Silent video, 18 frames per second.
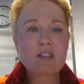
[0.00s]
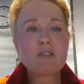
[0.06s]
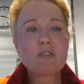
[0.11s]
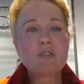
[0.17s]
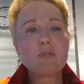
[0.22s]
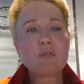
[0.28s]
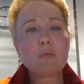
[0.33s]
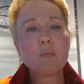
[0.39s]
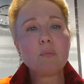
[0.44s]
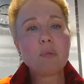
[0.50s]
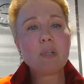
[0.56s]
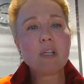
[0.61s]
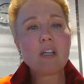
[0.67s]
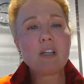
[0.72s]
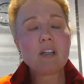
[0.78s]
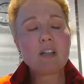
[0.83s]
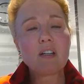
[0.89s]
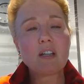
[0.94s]
to
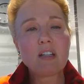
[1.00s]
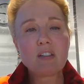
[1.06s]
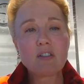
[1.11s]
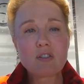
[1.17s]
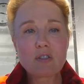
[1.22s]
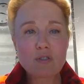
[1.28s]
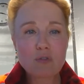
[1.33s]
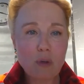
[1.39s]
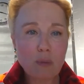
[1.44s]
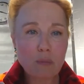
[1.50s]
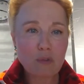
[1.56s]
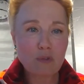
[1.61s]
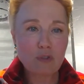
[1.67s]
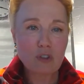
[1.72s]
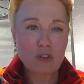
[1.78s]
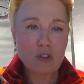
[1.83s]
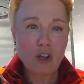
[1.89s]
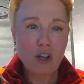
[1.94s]
be in disruptive
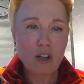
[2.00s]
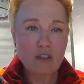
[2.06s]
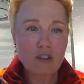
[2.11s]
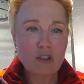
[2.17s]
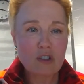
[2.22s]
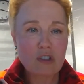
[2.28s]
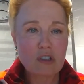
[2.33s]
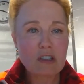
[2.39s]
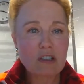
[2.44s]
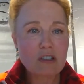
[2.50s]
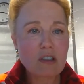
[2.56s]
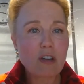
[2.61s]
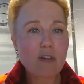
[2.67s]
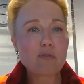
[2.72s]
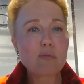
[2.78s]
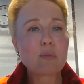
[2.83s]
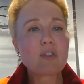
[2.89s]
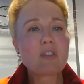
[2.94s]
technologies in this
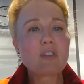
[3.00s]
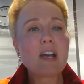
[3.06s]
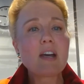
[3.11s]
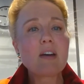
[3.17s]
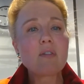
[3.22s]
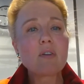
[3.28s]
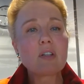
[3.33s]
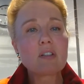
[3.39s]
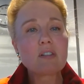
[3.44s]
government area.